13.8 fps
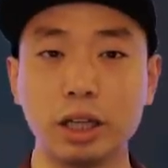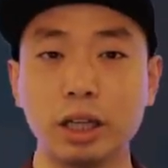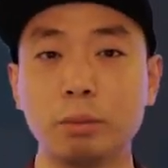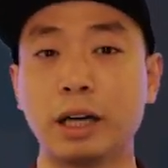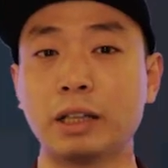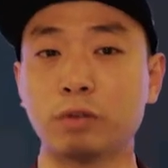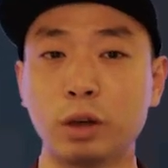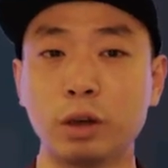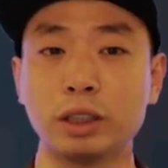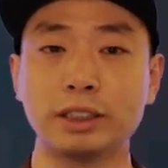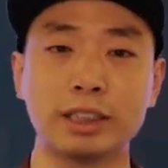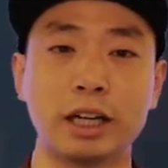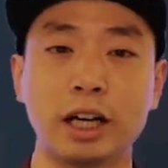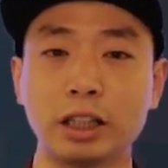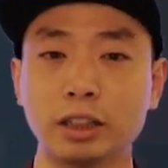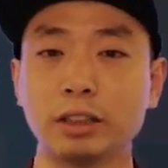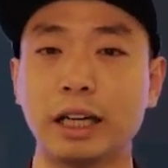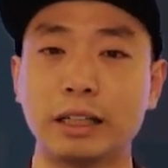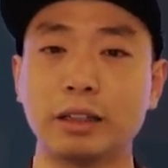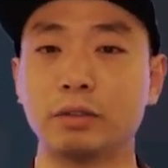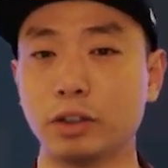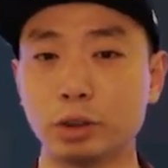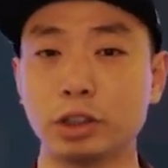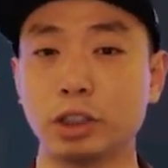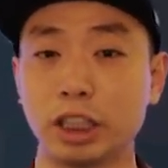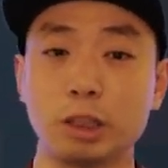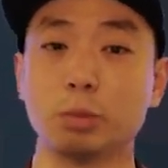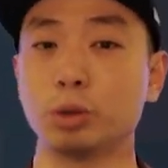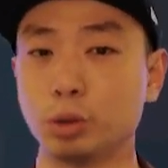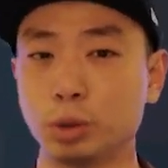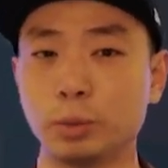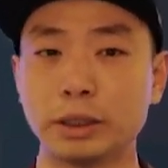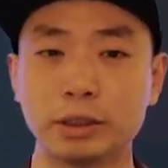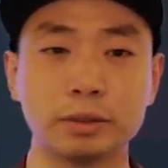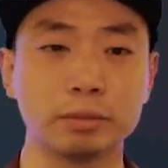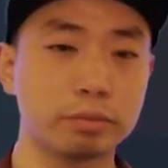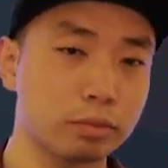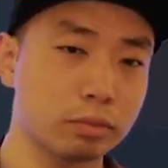Part 4 Discussion and Future Improvements.